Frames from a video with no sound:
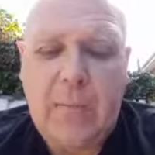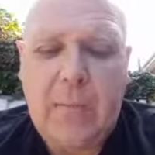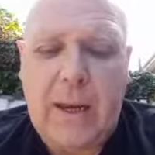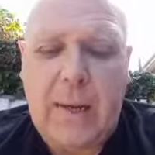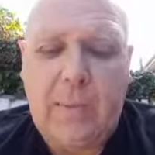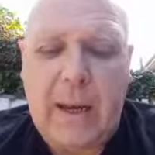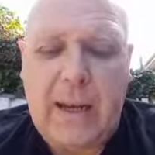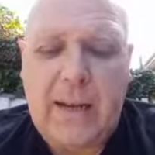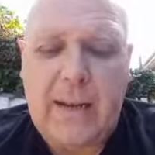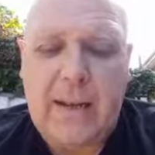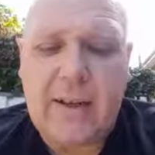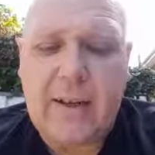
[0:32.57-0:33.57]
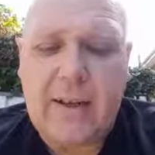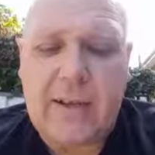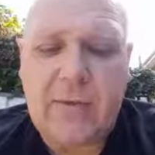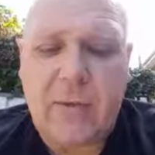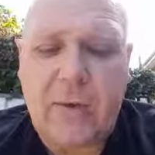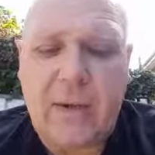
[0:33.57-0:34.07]
being made a
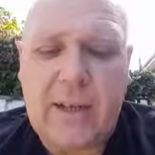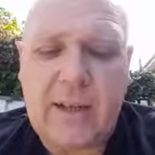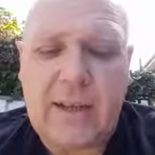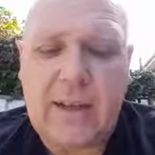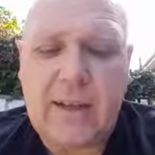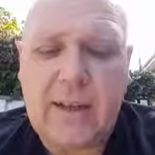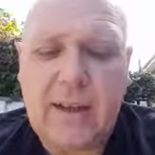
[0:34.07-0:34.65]
curse for us.